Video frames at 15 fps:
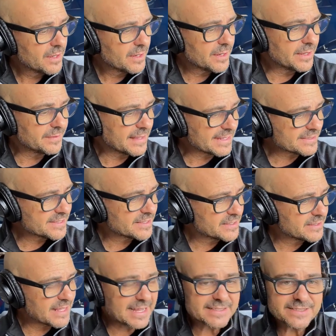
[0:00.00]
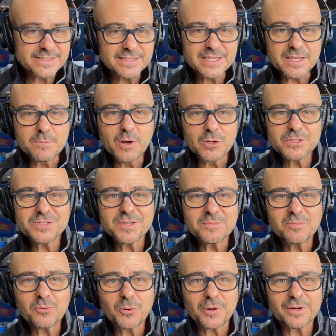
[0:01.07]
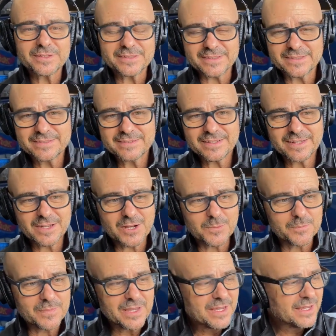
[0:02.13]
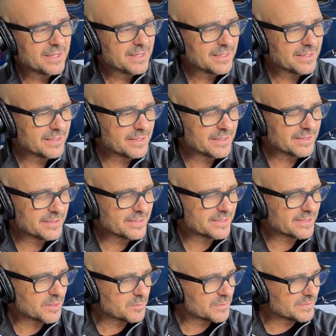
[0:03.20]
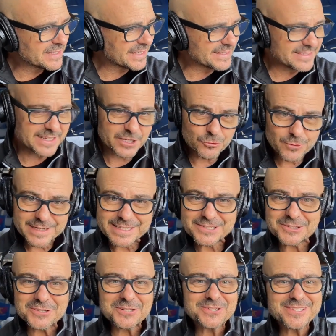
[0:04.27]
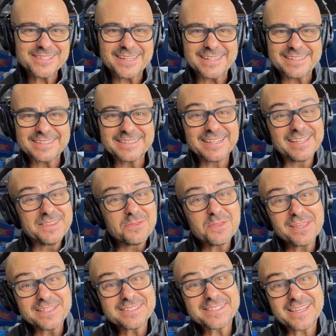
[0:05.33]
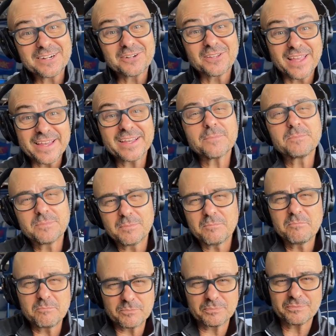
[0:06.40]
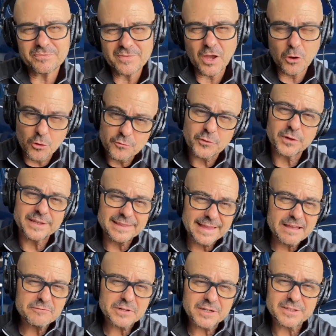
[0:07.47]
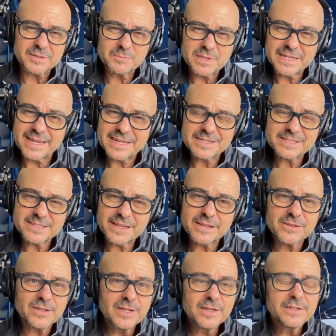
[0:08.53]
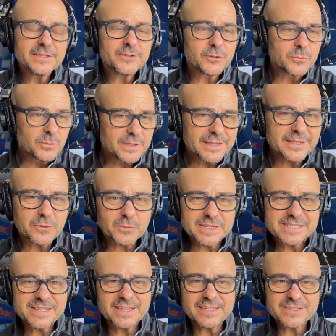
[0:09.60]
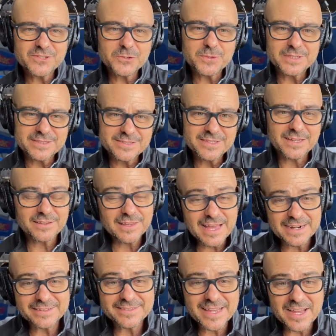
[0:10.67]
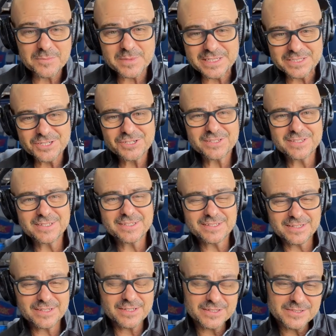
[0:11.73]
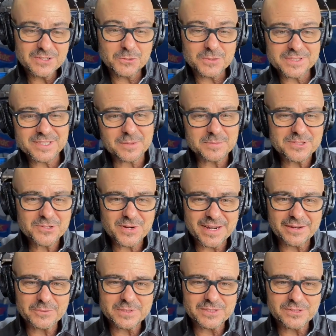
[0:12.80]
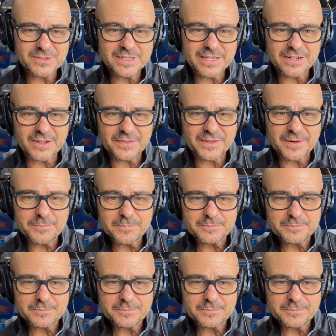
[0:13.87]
And that's the most important. Some like degreasers and things that are like over 11 on the pH scale, you're really risking doing a lot of damage to a substrate when you get on there.